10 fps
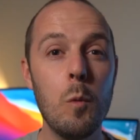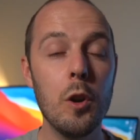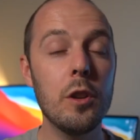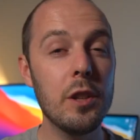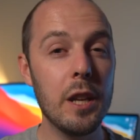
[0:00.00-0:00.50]

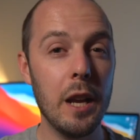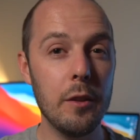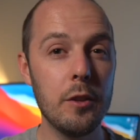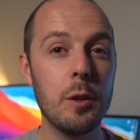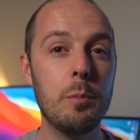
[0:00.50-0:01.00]
work
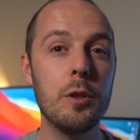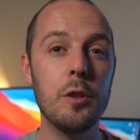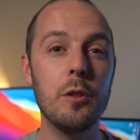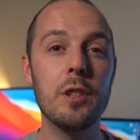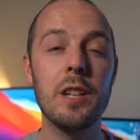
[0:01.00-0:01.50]
together to
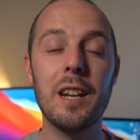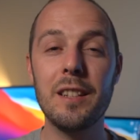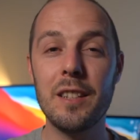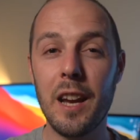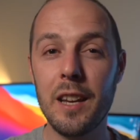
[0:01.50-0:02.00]
produce an
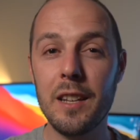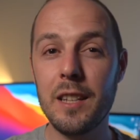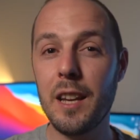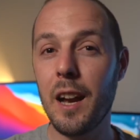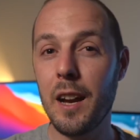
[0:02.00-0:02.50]

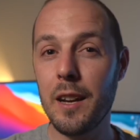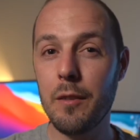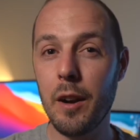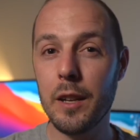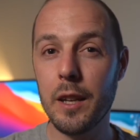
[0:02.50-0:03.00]
anxiety
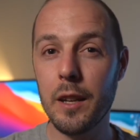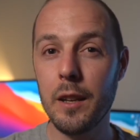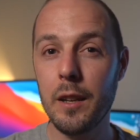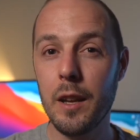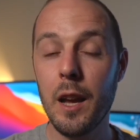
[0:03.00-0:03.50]
hierarchy.
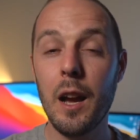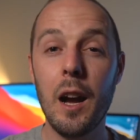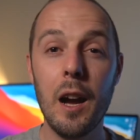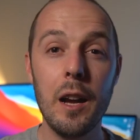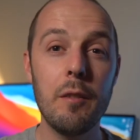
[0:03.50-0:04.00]
A
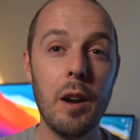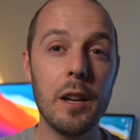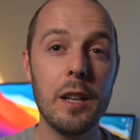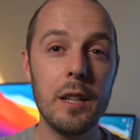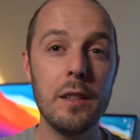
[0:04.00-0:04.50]

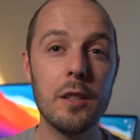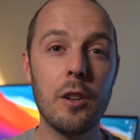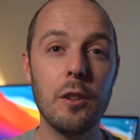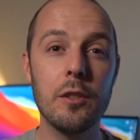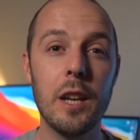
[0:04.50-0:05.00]
hierarchy in this
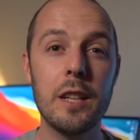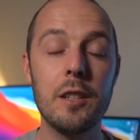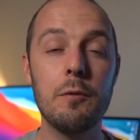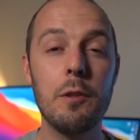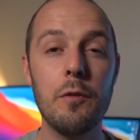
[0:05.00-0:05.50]
context
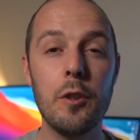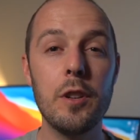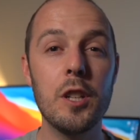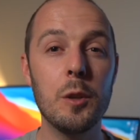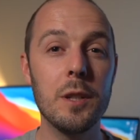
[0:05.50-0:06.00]
is
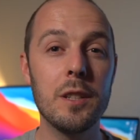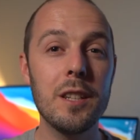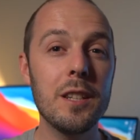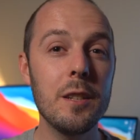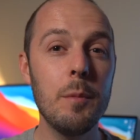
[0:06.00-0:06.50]
referring to a
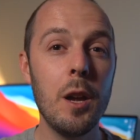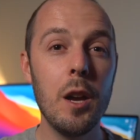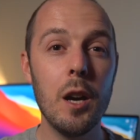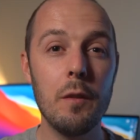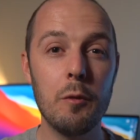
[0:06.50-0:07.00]
system
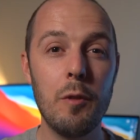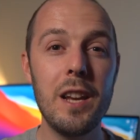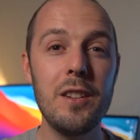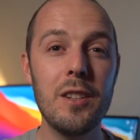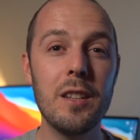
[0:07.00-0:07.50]
of
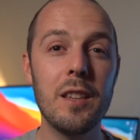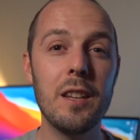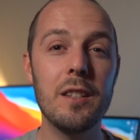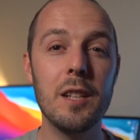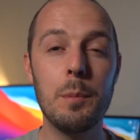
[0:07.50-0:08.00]
arranging
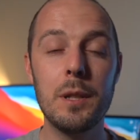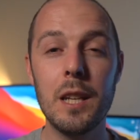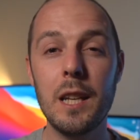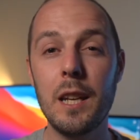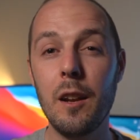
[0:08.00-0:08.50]
things in a
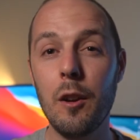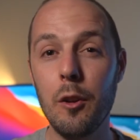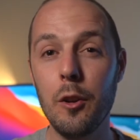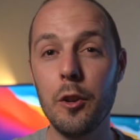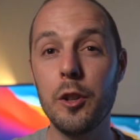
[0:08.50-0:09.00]
particular
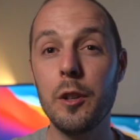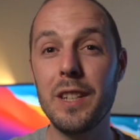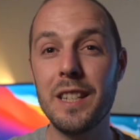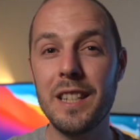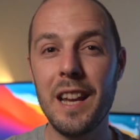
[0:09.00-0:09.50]
order of
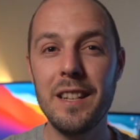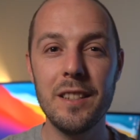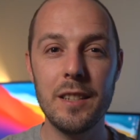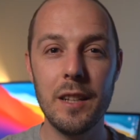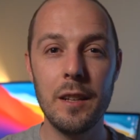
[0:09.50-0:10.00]

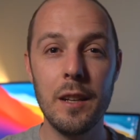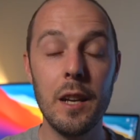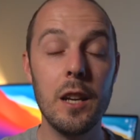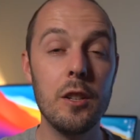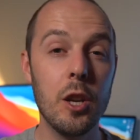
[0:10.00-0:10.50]
intensity.
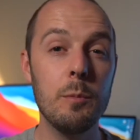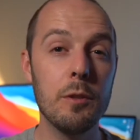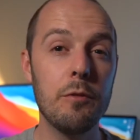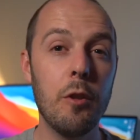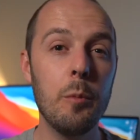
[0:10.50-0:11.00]
In terms
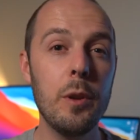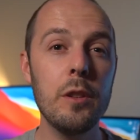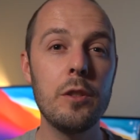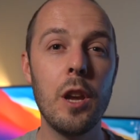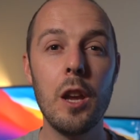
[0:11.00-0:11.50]
of
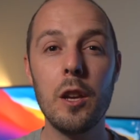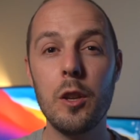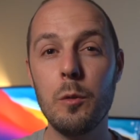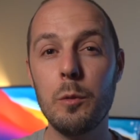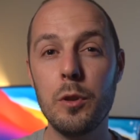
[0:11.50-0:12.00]
phobias,
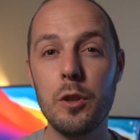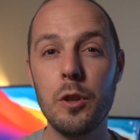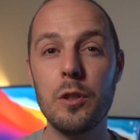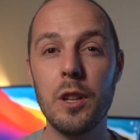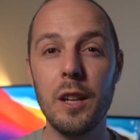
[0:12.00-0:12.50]
you would
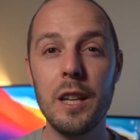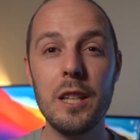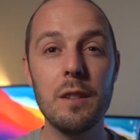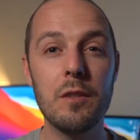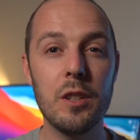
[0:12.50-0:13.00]
produce a
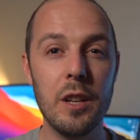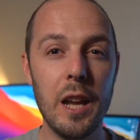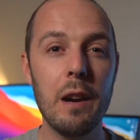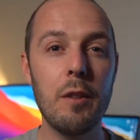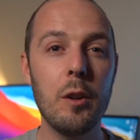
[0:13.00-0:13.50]
list of
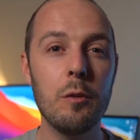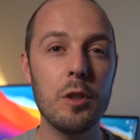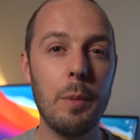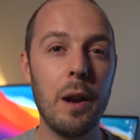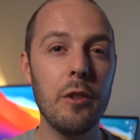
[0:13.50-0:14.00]
scenarios
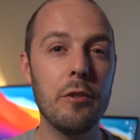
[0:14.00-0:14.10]
about the